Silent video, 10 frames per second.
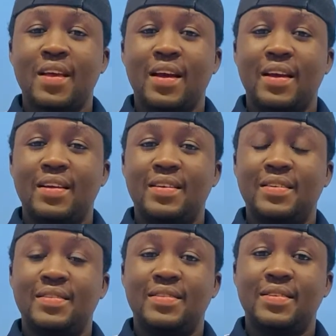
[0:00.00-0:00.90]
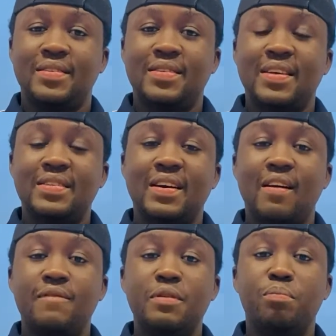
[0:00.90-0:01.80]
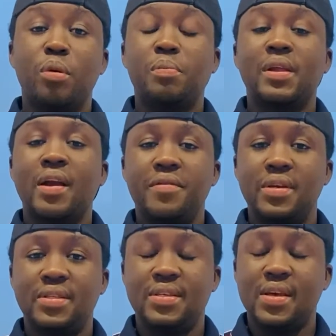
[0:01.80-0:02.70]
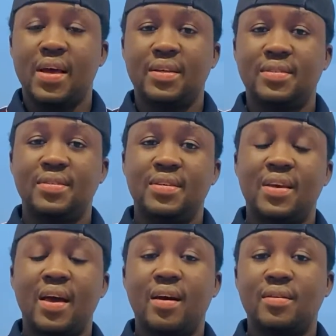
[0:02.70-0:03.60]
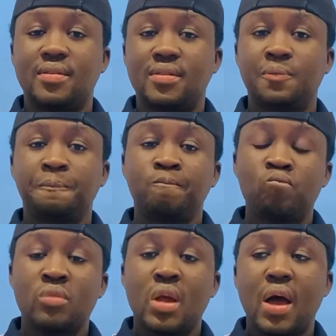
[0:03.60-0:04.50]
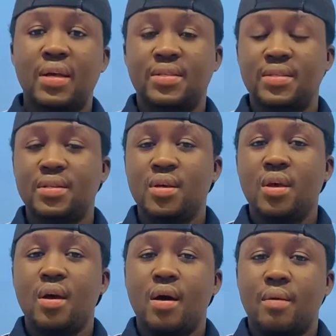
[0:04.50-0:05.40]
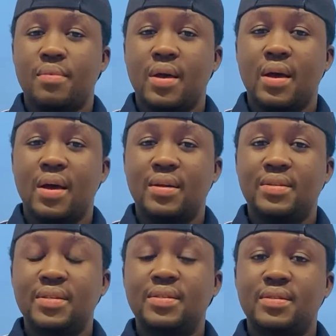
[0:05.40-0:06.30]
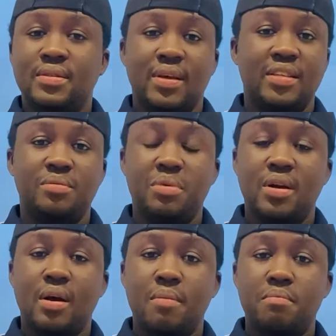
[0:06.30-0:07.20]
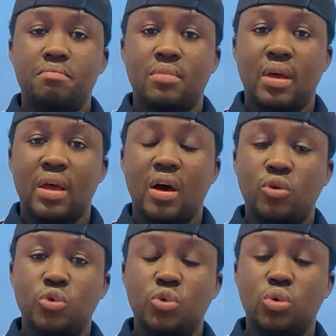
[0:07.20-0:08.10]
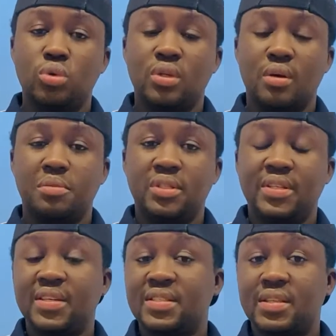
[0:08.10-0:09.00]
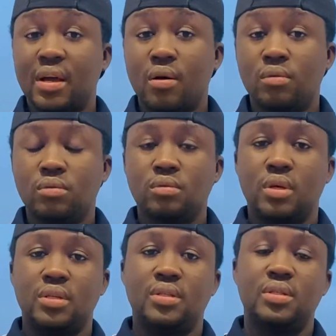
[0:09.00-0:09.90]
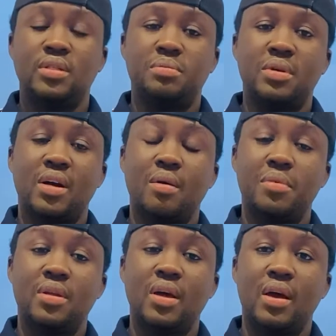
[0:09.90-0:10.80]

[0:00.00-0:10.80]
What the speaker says: it doesn't have the popularity as the IELTS has, and this has become a household test now, and it's becoming